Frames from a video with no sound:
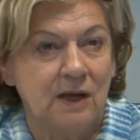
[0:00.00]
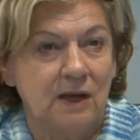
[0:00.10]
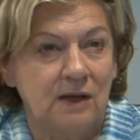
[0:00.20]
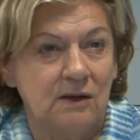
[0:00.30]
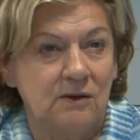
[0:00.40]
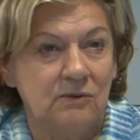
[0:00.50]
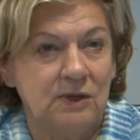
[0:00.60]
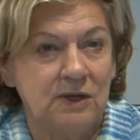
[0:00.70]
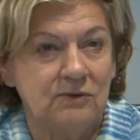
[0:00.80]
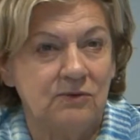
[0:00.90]
and we
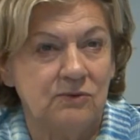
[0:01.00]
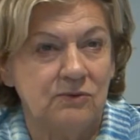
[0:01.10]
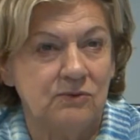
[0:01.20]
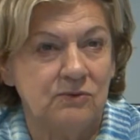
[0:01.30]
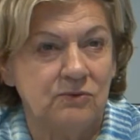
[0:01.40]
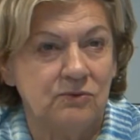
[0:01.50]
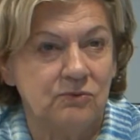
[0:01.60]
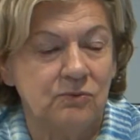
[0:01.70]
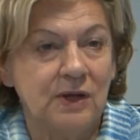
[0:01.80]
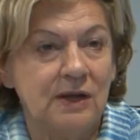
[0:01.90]
need to
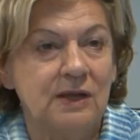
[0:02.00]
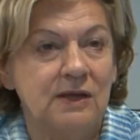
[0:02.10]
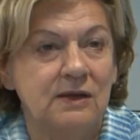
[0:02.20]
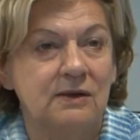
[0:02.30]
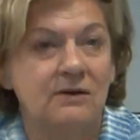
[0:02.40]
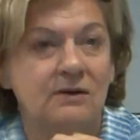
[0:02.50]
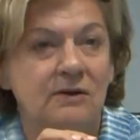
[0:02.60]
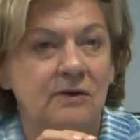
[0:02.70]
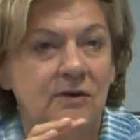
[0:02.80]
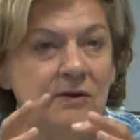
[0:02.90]
really
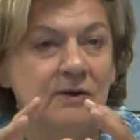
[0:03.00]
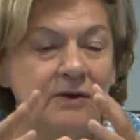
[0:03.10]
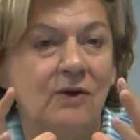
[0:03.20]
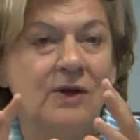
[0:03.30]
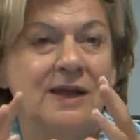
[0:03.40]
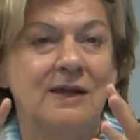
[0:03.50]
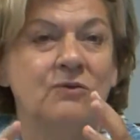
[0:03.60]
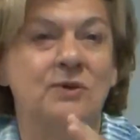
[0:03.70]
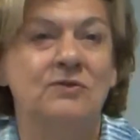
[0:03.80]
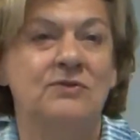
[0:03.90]

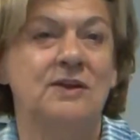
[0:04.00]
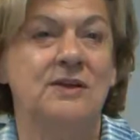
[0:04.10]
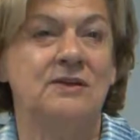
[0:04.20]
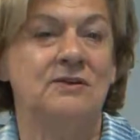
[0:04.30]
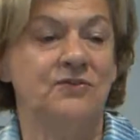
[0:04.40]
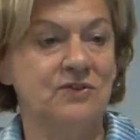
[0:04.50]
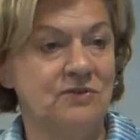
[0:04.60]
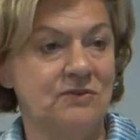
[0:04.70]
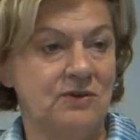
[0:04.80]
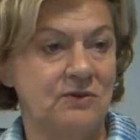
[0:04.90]
increase the
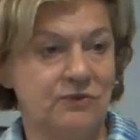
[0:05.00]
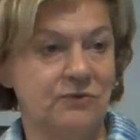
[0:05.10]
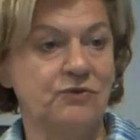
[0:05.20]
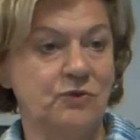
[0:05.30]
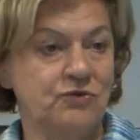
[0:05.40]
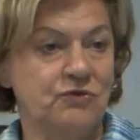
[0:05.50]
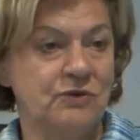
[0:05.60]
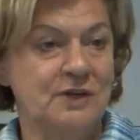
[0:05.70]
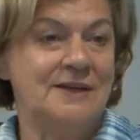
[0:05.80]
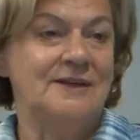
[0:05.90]
efficiency of our social
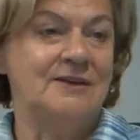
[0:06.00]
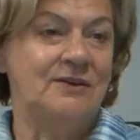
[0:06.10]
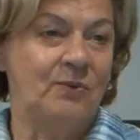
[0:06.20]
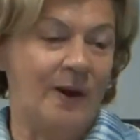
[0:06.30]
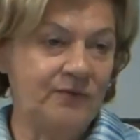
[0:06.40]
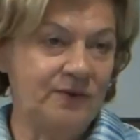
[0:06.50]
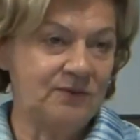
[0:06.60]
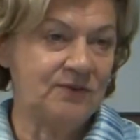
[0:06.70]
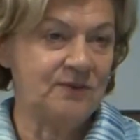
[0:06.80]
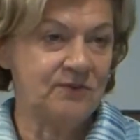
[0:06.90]
welfare
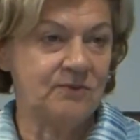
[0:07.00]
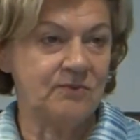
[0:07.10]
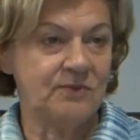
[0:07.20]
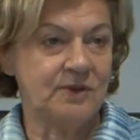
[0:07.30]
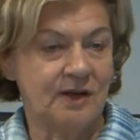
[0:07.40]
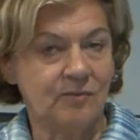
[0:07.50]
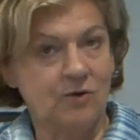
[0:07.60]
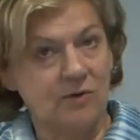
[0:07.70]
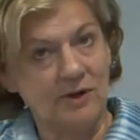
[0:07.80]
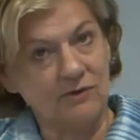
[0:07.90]
systems that I'm
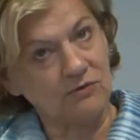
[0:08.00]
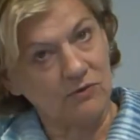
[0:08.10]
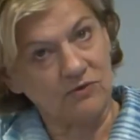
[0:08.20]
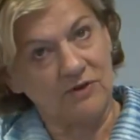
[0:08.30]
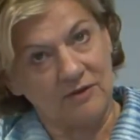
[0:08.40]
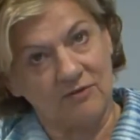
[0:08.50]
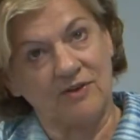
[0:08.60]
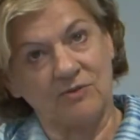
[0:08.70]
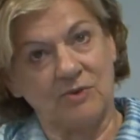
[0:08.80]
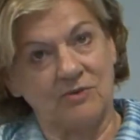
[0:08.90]
calling social
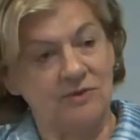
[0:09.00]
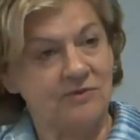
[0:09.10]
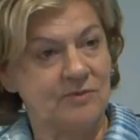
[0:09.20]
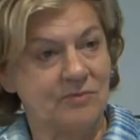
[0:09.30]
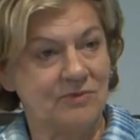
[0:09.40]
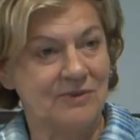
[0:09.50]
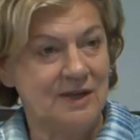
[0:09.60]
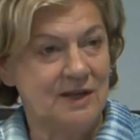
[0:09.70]
investment systems.